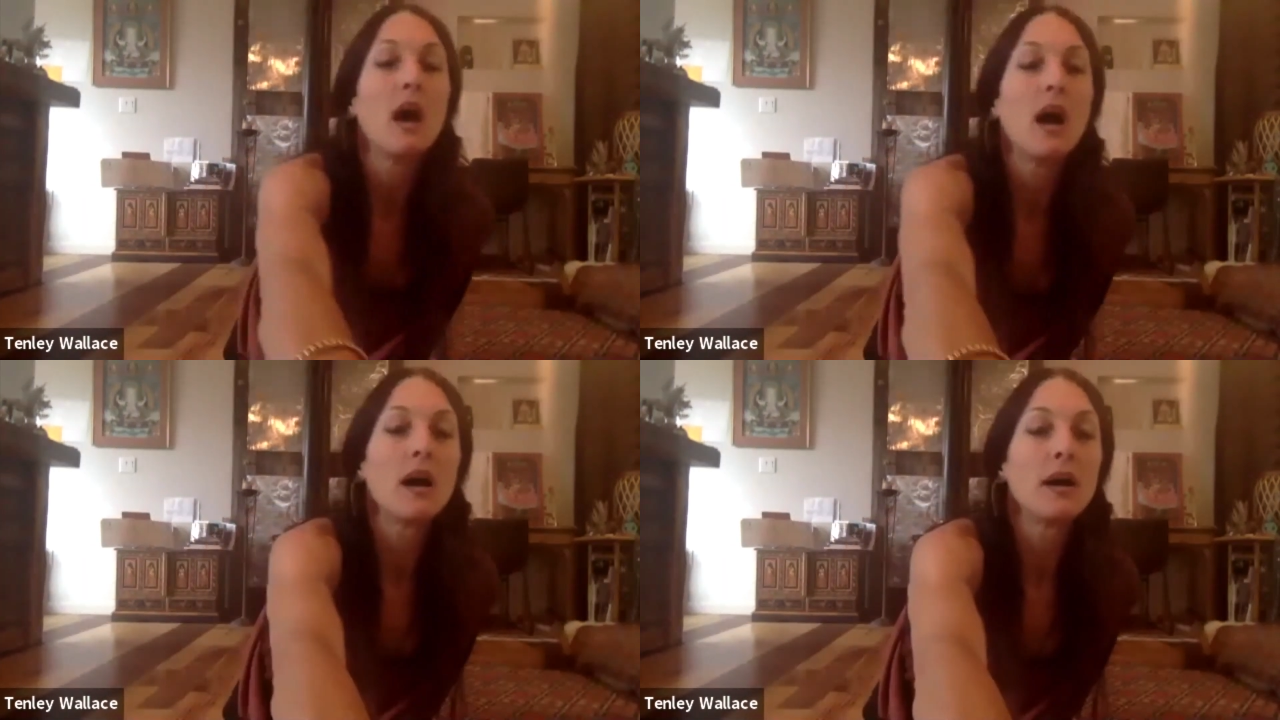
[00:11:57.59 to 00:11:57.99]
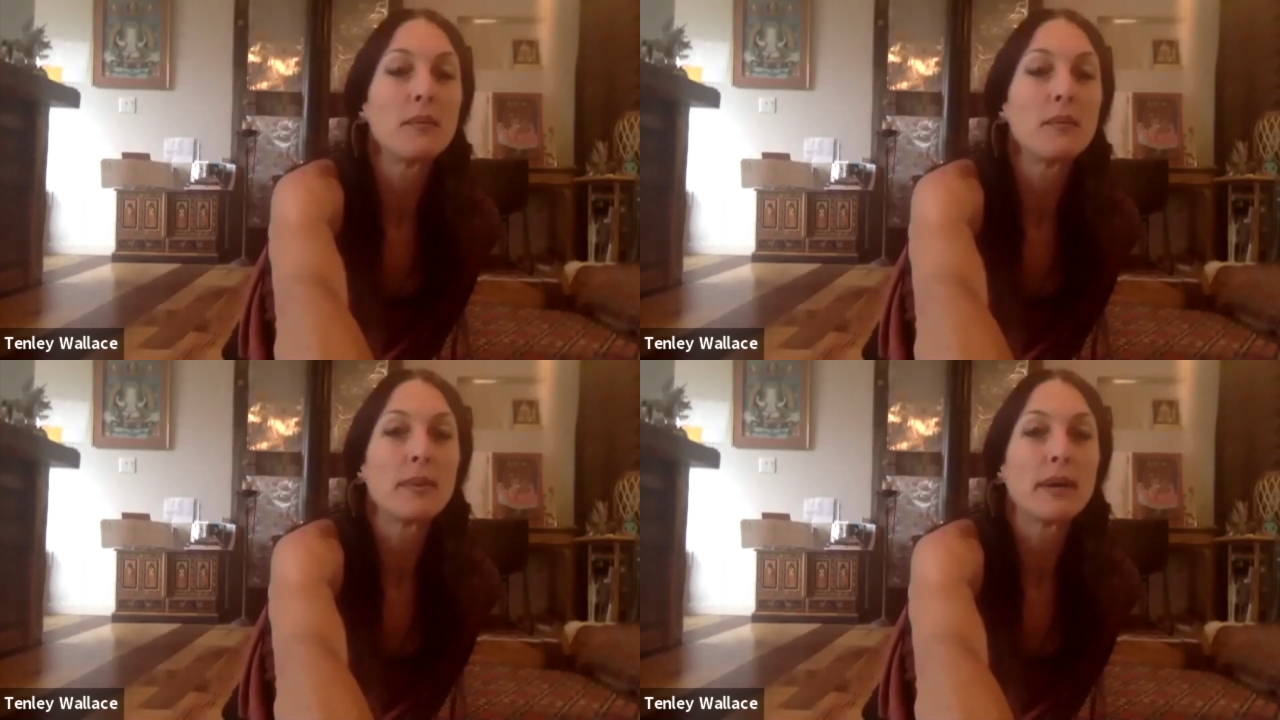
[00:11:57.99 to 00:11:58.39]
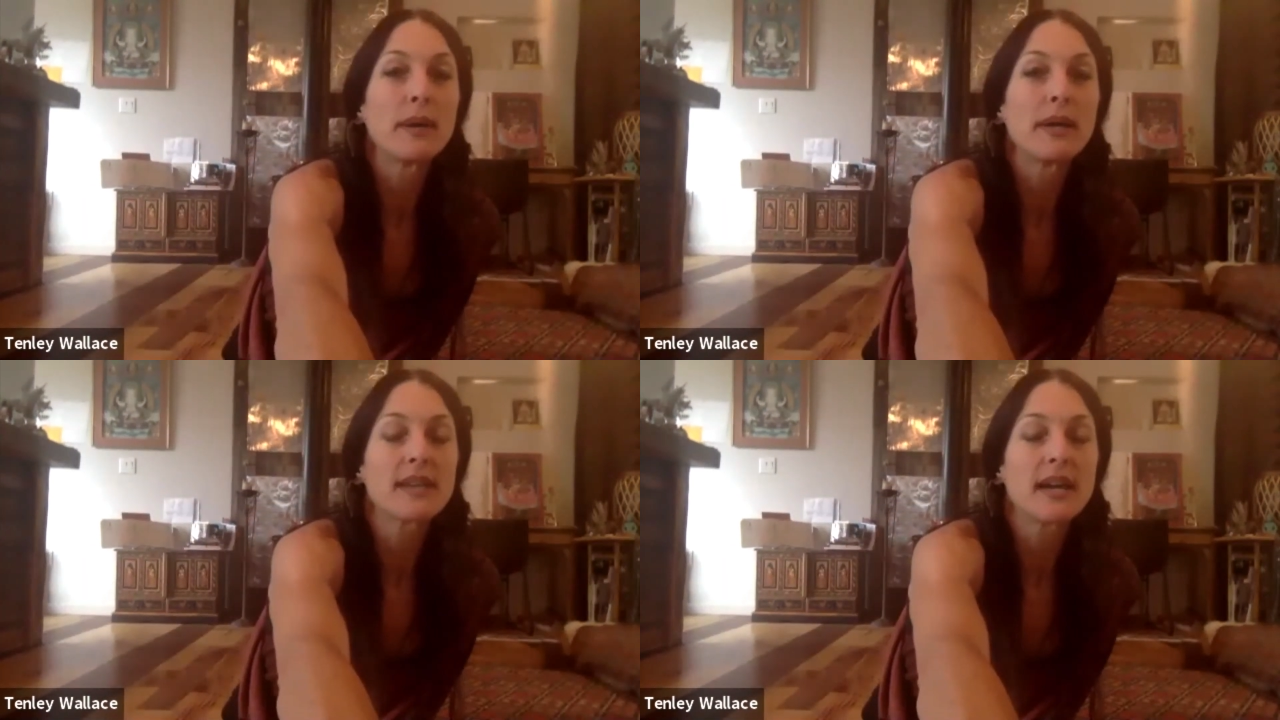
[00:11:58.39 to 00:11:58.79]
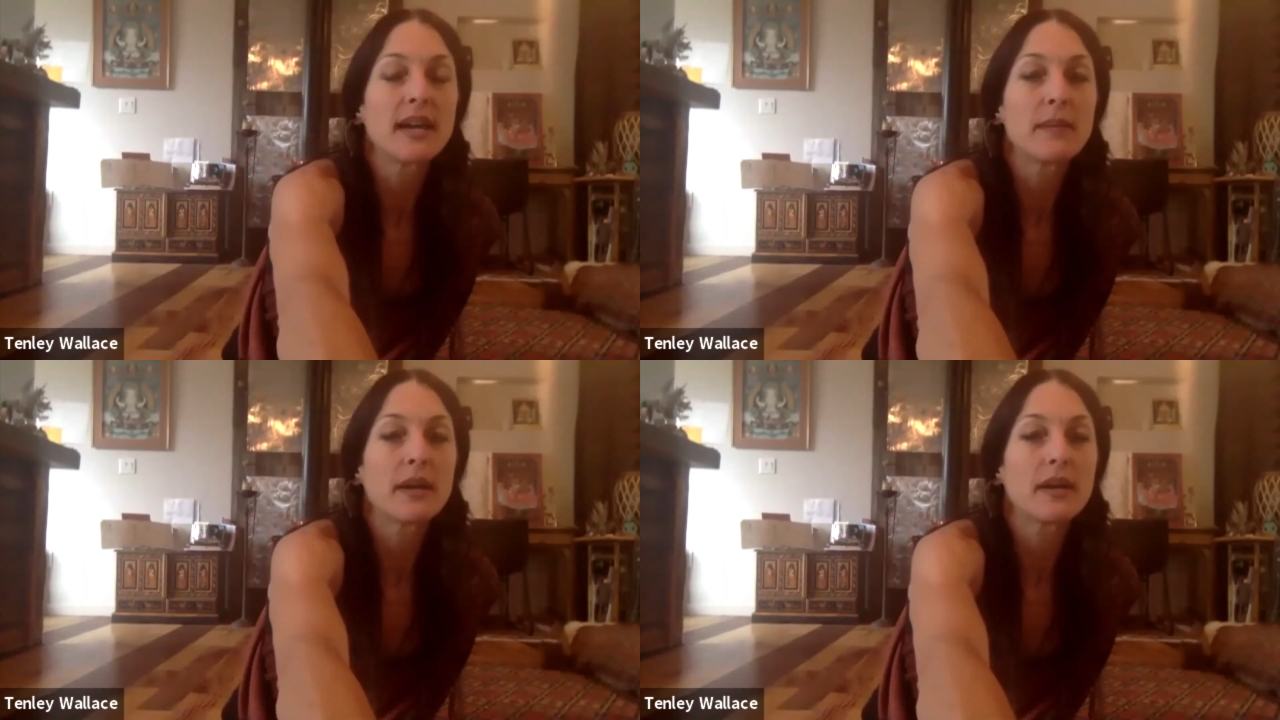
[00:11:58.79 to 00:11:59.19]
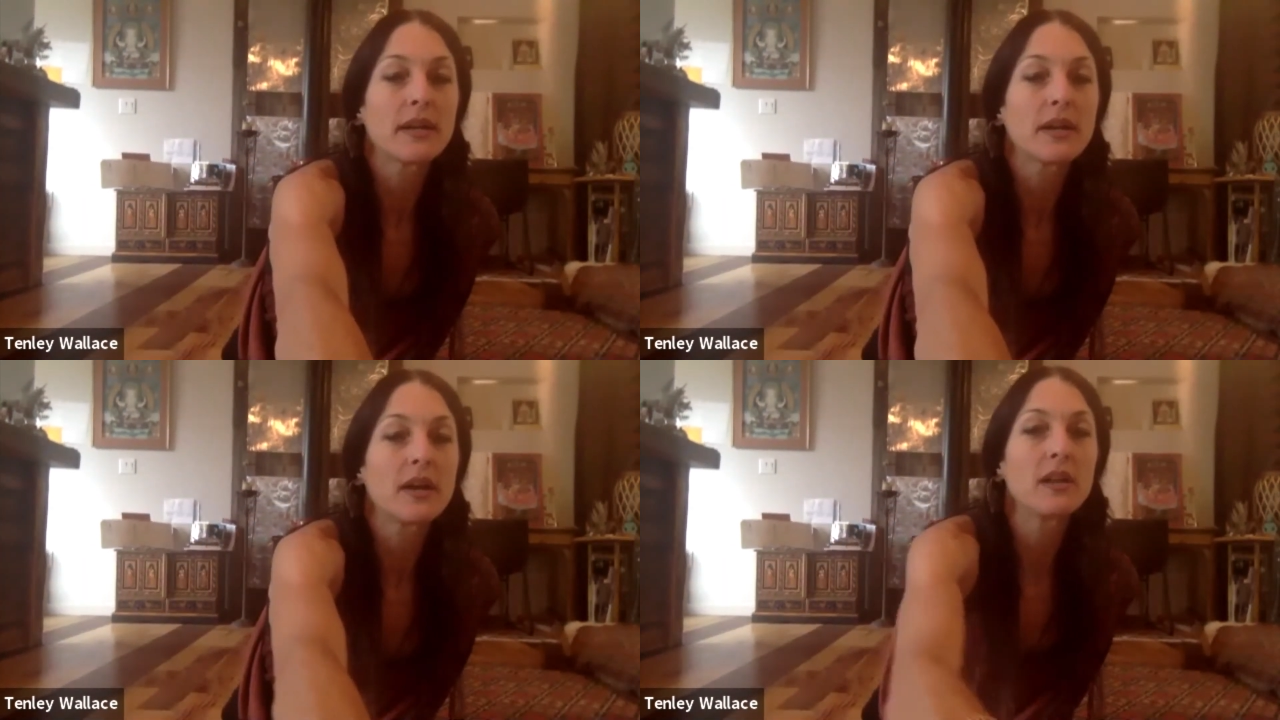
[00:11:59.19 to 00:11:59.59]
But by the time I got out
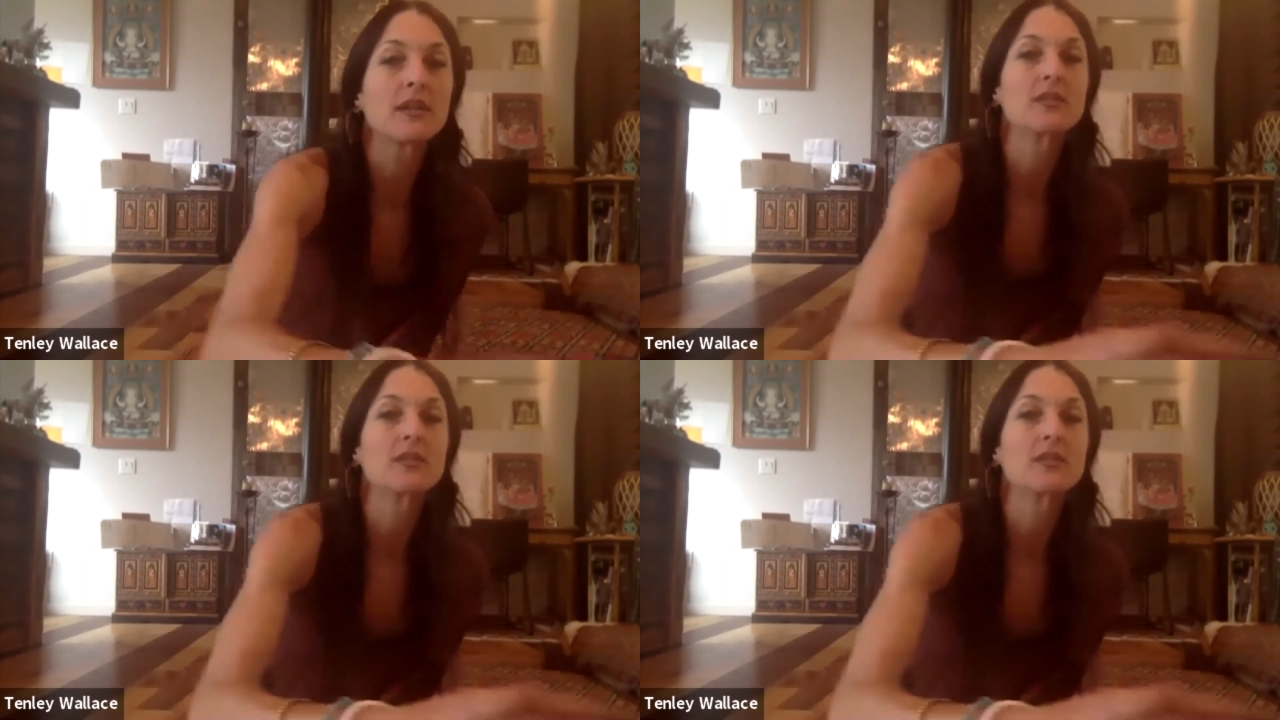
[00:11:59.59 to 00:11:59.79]
of college,